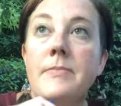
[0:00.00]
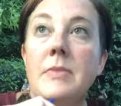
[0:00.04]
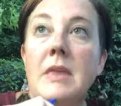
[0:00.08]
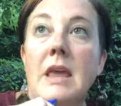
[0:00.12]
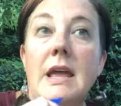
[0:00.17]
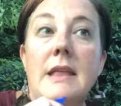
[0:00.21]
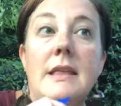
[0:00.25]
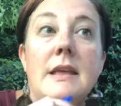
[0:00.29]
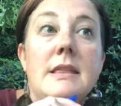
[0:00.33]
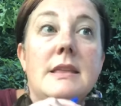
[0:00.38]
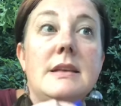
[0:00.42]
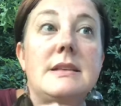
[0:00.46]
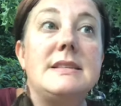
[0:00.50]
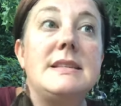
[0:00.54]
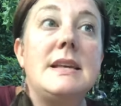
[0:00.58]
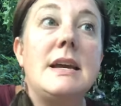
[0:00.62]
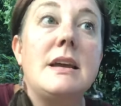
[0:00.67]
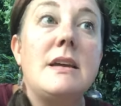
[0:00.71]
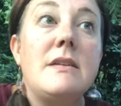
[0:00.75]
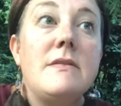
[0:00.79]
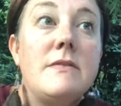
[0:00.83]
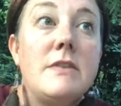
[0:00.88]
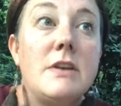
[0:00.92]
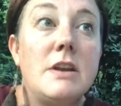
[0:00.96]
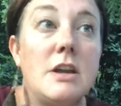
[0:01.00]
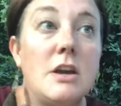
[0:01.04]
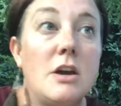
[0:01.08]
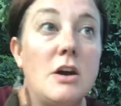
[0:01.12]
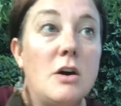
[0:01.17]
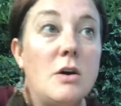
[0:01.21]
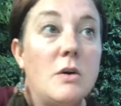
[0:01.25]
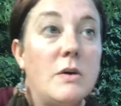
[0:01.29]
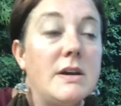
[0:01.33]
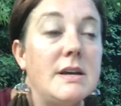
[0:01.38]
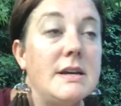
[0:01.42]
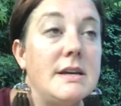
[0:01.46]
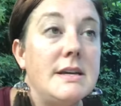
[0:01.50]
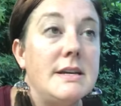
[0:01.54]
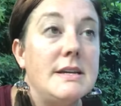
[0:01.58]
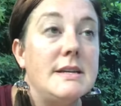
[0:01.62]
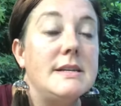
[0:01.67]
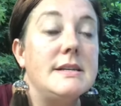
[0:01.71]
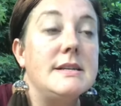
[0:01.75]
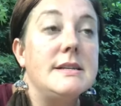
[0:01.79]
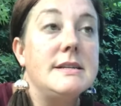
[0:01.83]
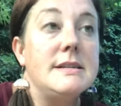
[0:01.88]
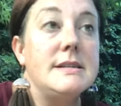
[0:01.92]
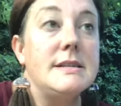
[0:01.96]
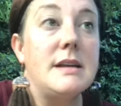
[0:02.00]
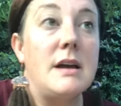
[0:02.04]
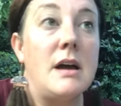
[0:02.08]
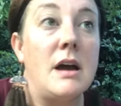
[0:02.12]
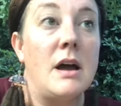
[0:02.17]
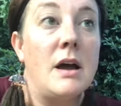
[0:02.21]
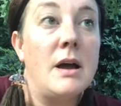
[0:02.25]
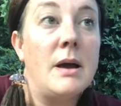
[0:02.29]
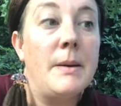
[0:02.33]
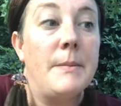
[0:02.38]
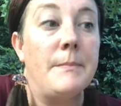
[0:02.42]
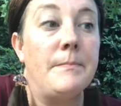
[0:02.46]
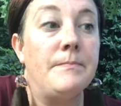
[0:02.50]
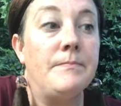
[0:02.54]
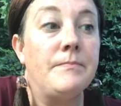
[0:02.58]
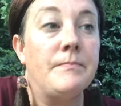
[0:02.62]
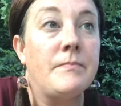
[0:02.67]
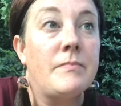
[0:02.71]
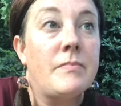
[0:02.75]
And then the second video is a